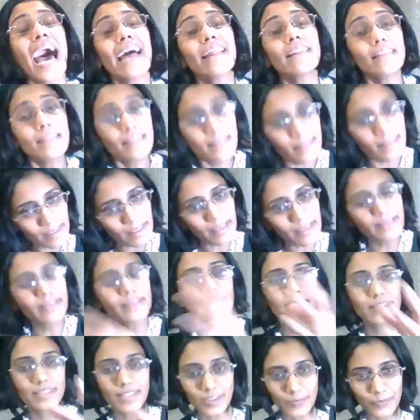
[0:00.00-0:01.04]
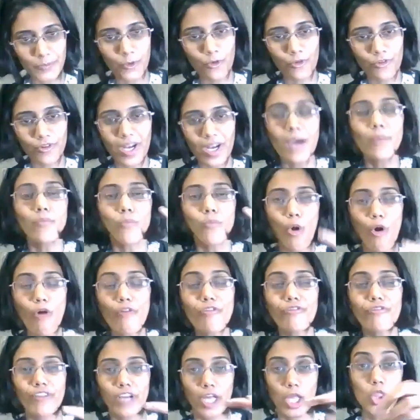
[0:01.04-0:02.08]
And, the, and this program
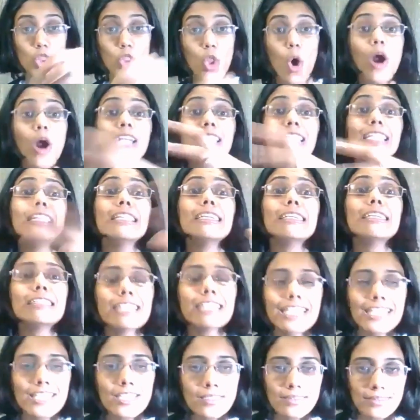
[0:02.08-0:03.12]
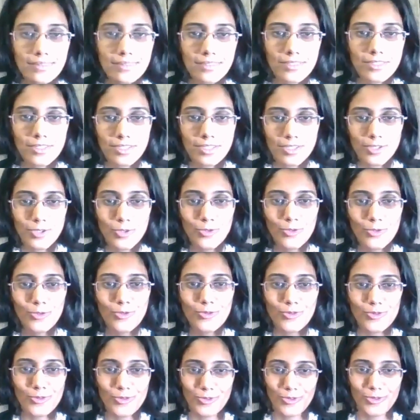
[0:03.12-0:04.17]
of not learning to
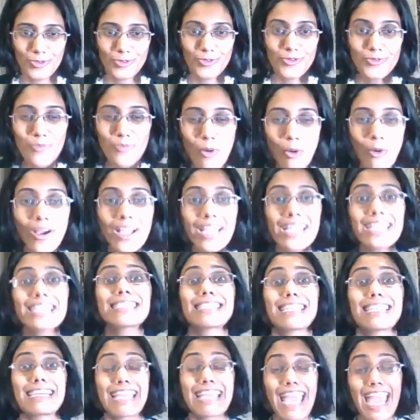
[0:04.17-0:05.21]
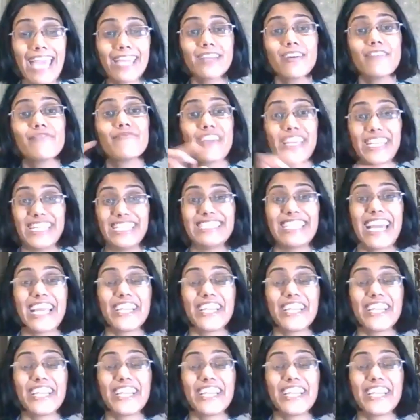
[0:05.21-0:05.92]
uh, smoke is again a very